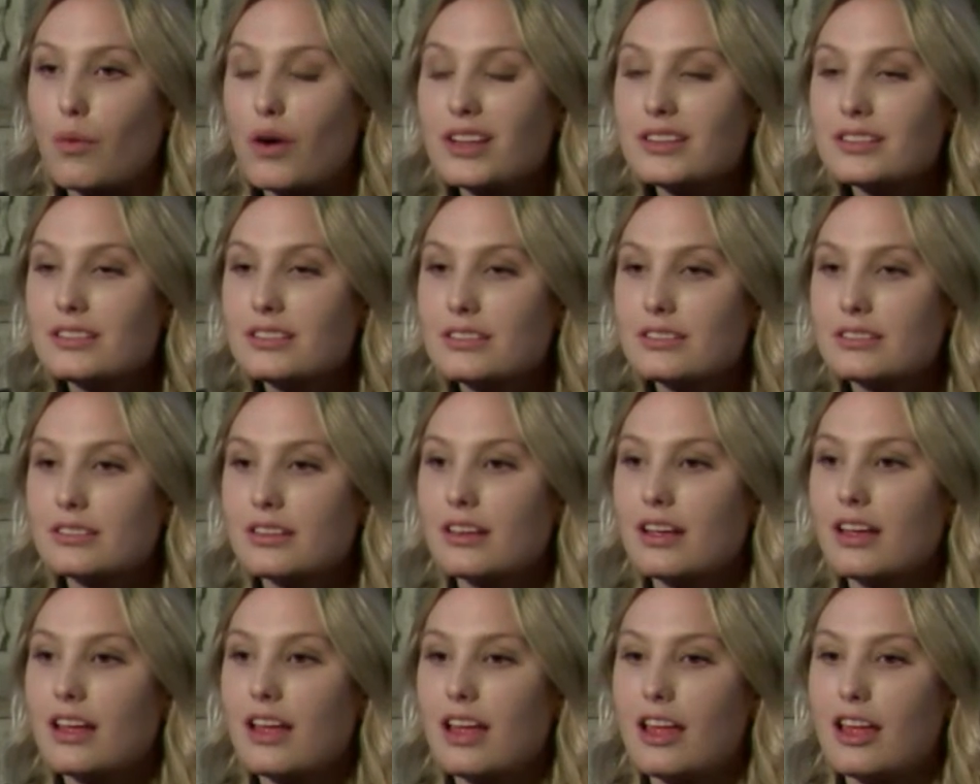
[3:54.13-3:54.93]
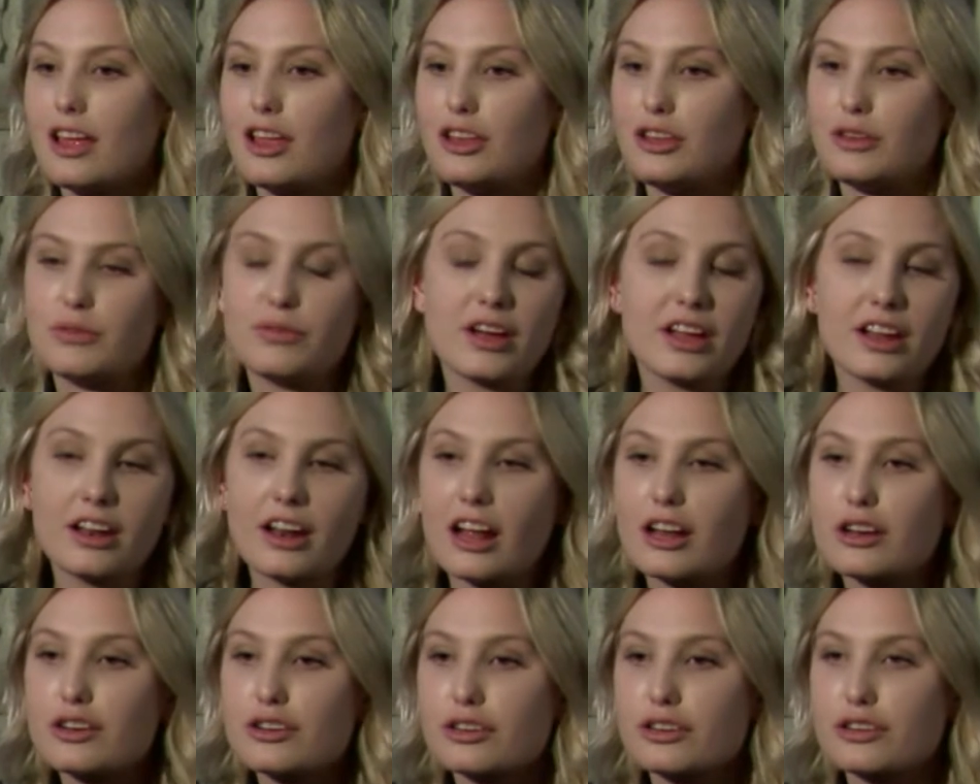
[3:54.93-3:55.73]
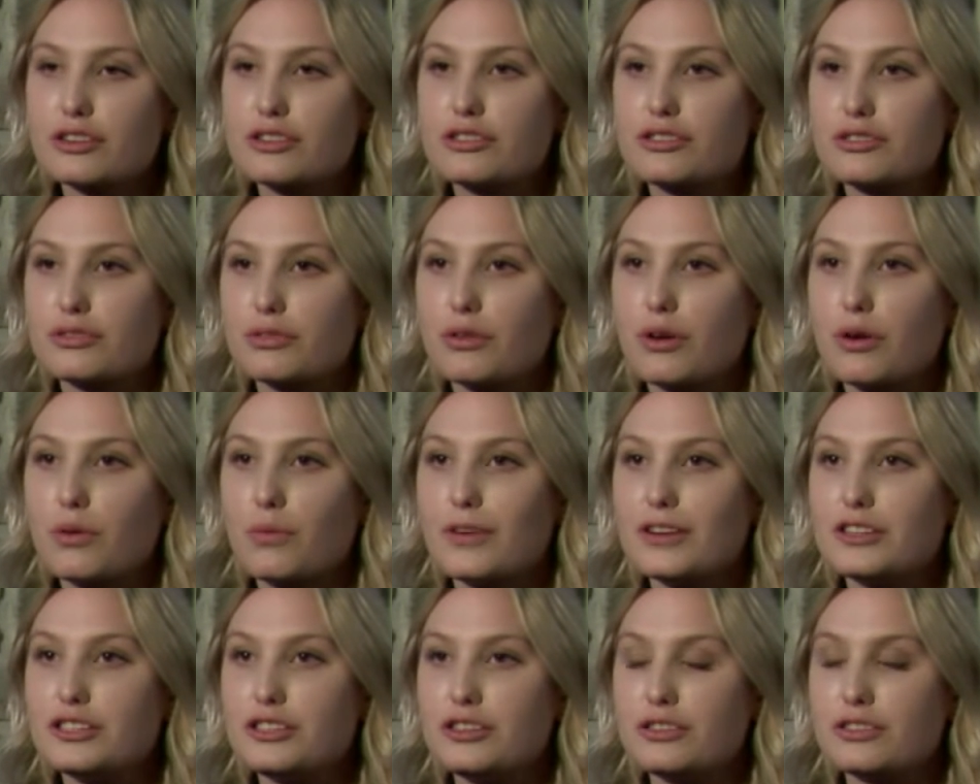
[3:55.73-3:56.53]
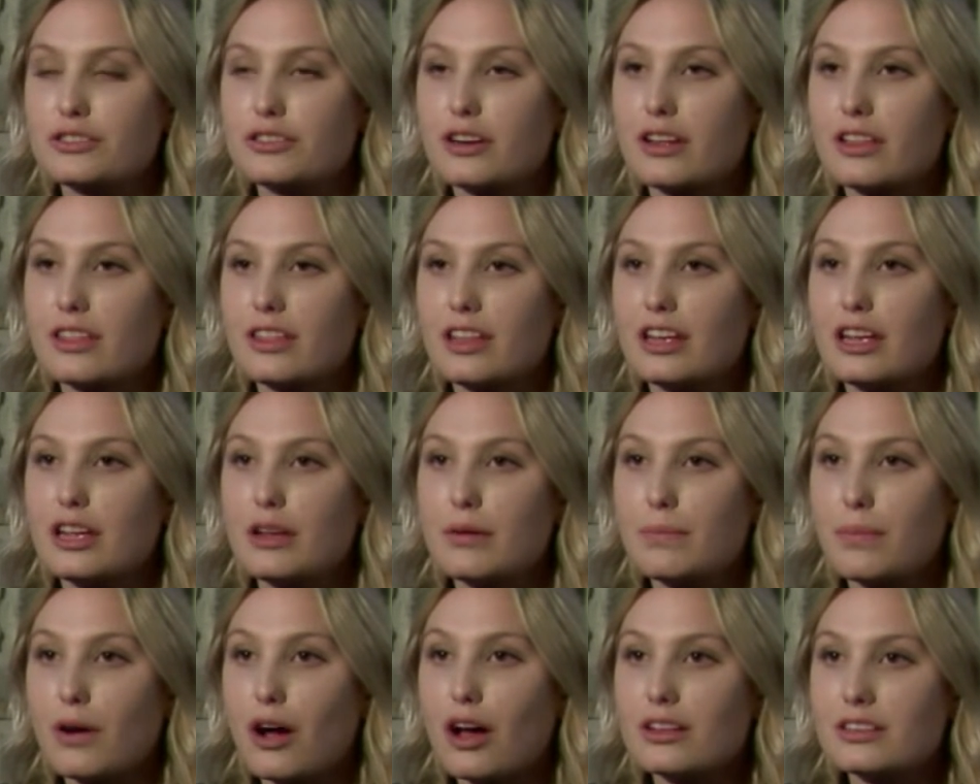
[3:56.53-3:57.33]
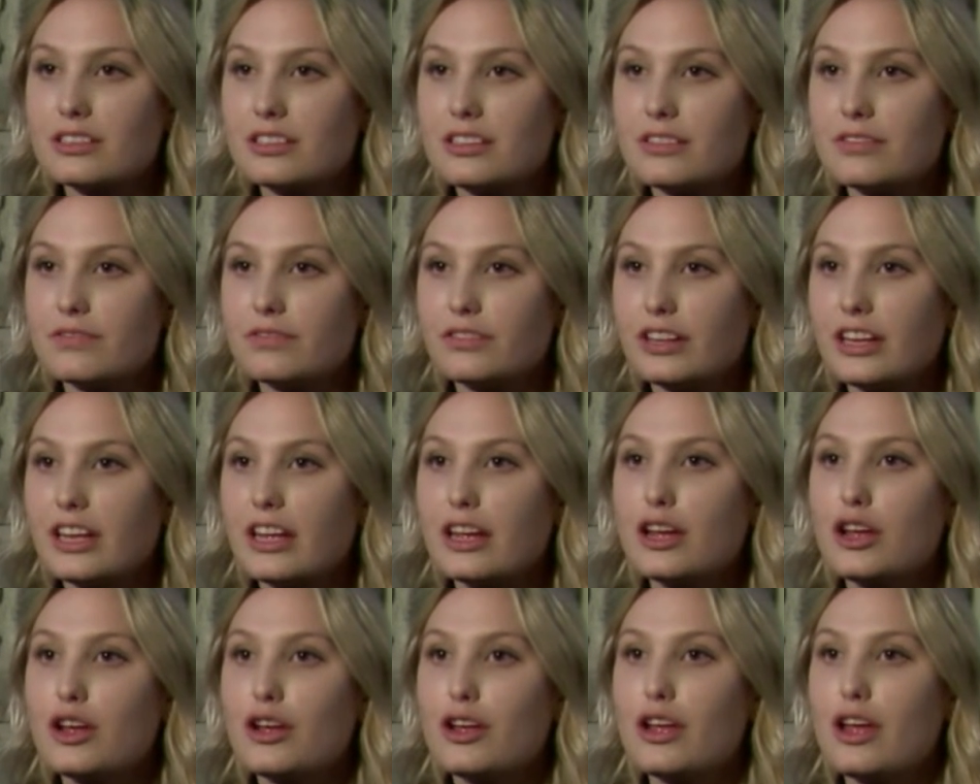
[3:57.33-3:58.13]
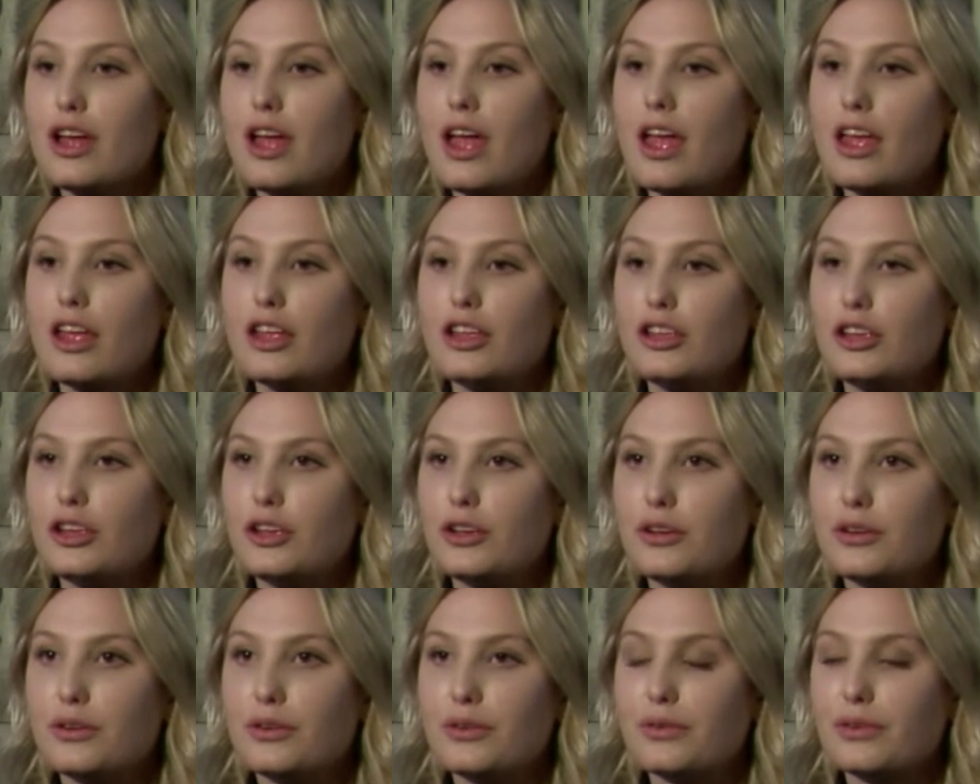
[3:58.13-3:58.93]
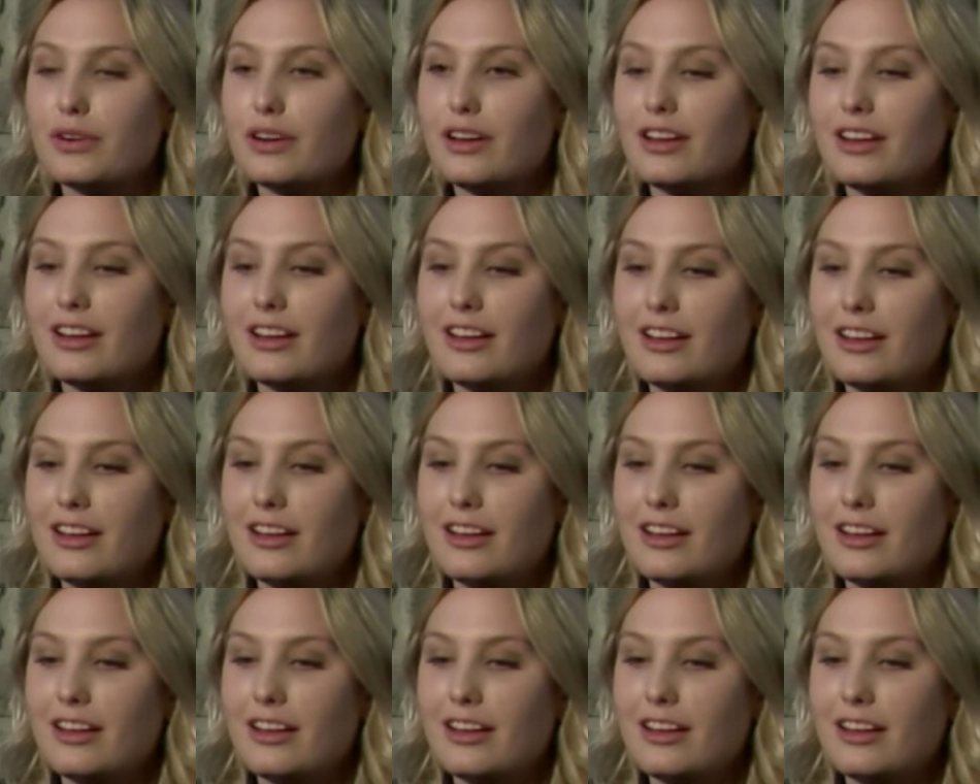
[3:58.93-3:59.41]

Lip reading: once you get it under control, once you start thinking positively, you